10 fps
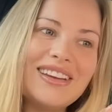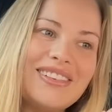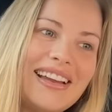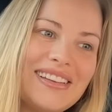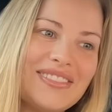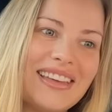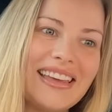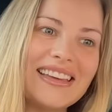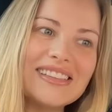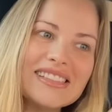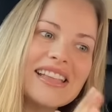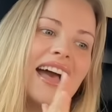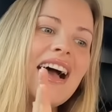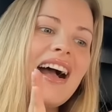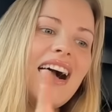My Liefies,
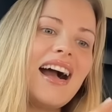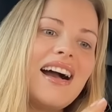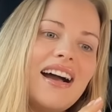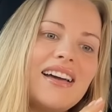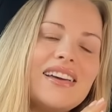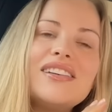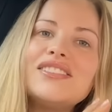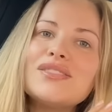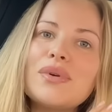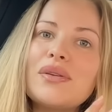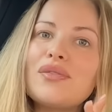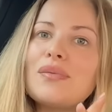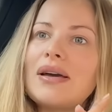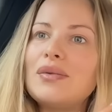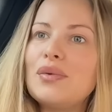I just went for
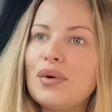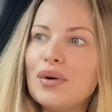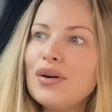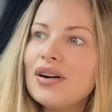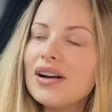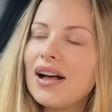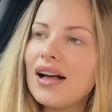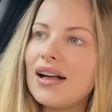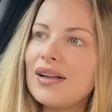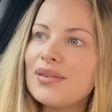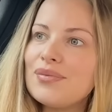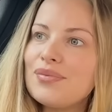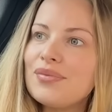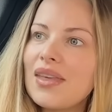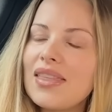my walk
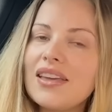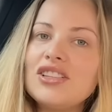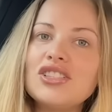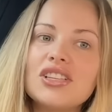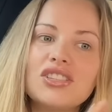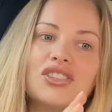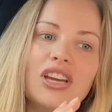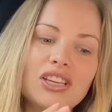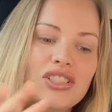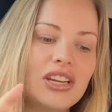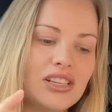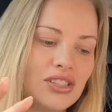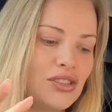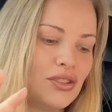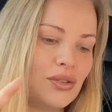and then just changed
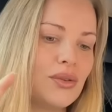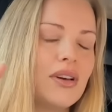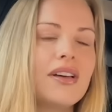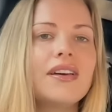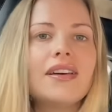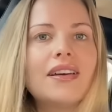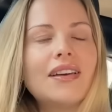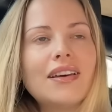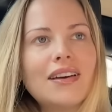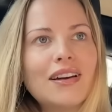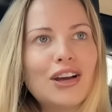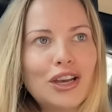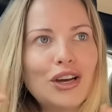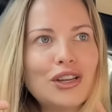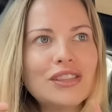into
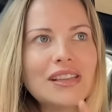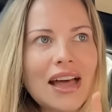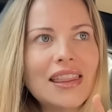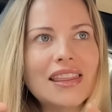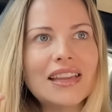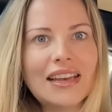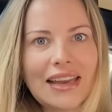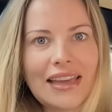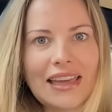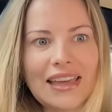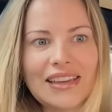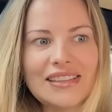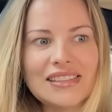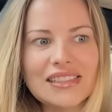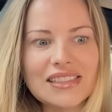clothes other than
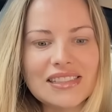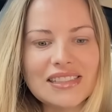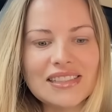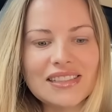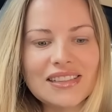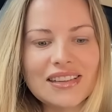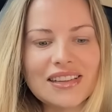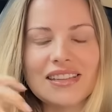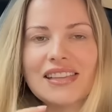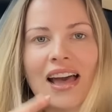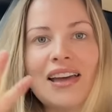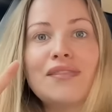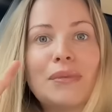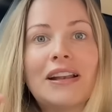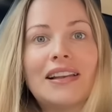leggings, because I have
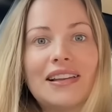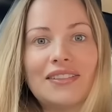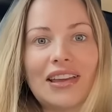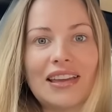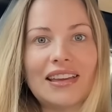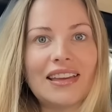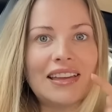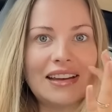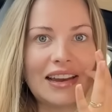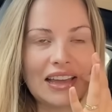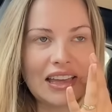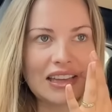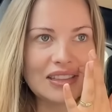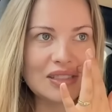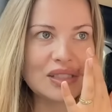been living in
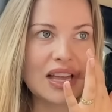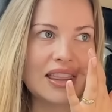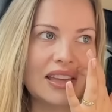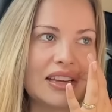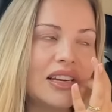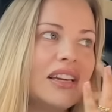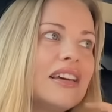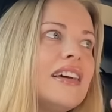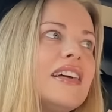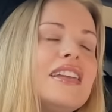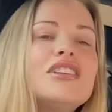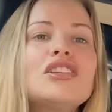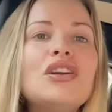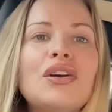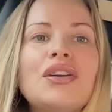leggings. I mean,
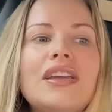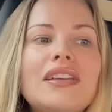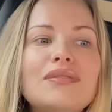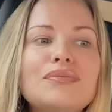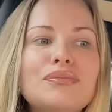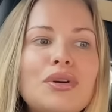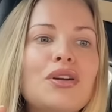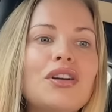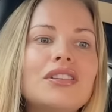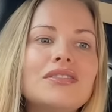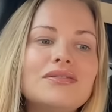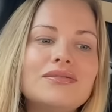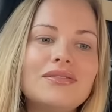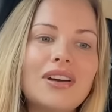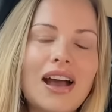literally only put on
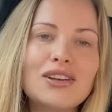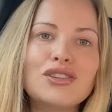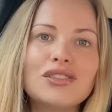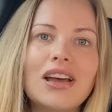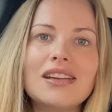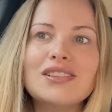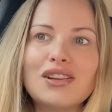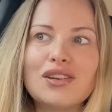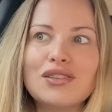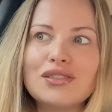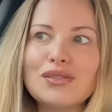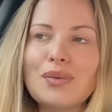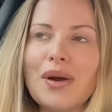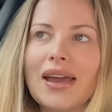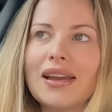actual nice clothes
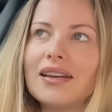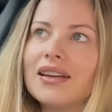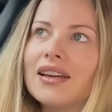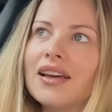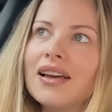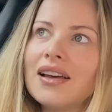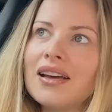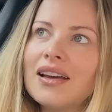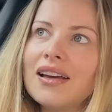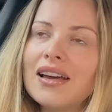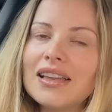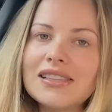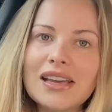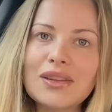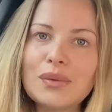when it's
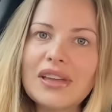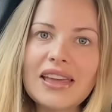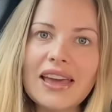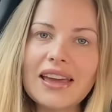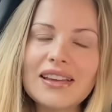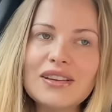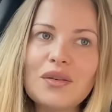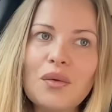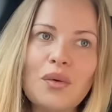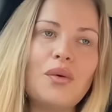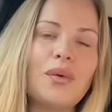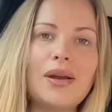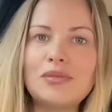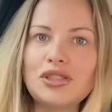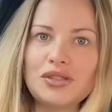like the weekend or when
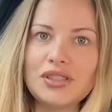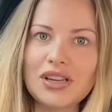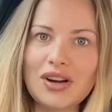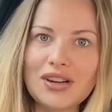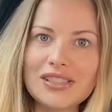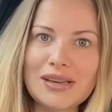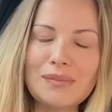I'm shooting content.